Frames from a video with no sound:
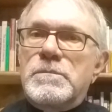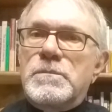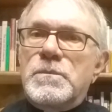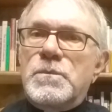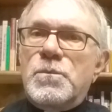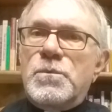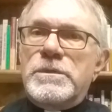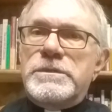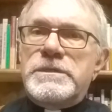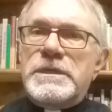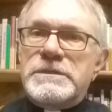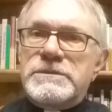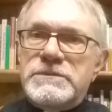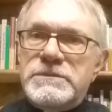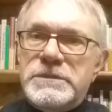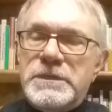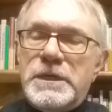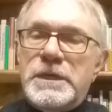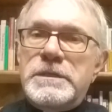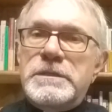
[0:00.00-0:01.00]
What that's
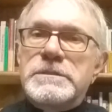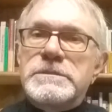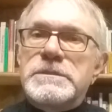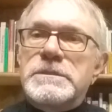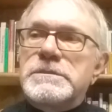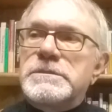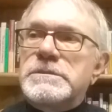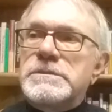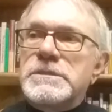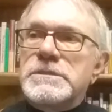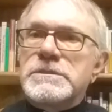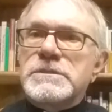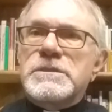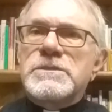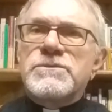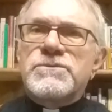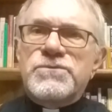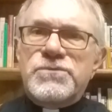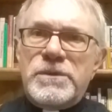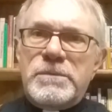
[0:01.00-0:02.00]
done is it's just
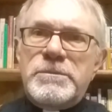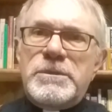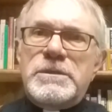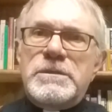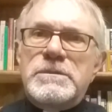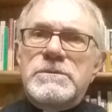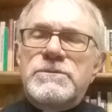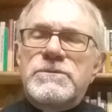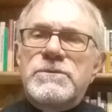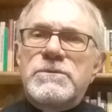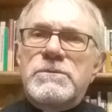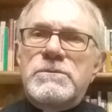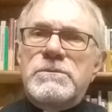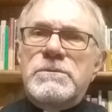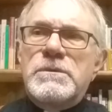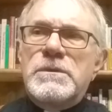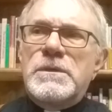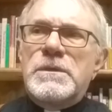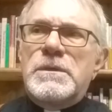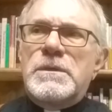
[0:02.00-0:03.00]
contributed to